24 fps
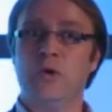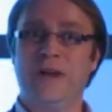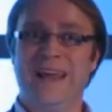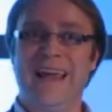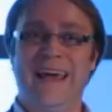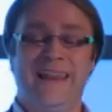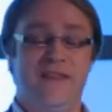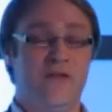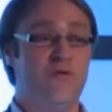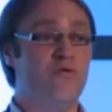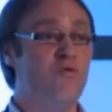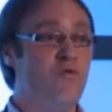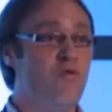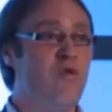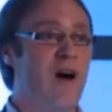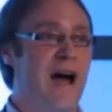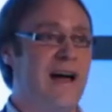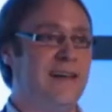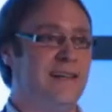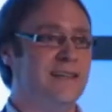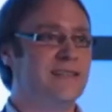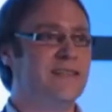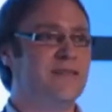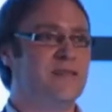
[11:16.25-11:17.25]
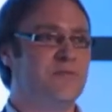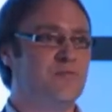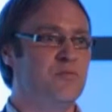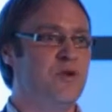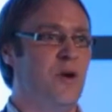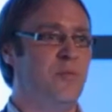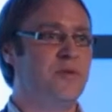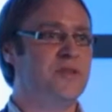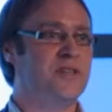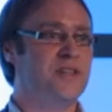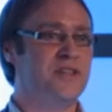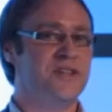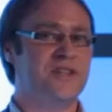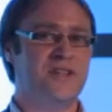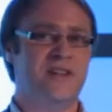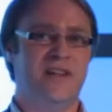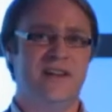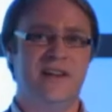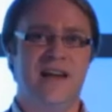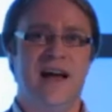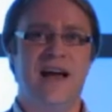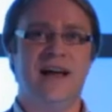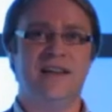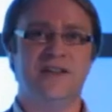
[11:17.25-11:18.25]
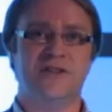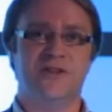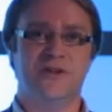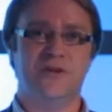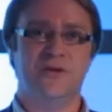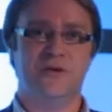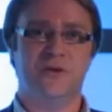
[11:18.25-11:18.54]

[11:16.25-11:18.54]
get the right proposition in the hands of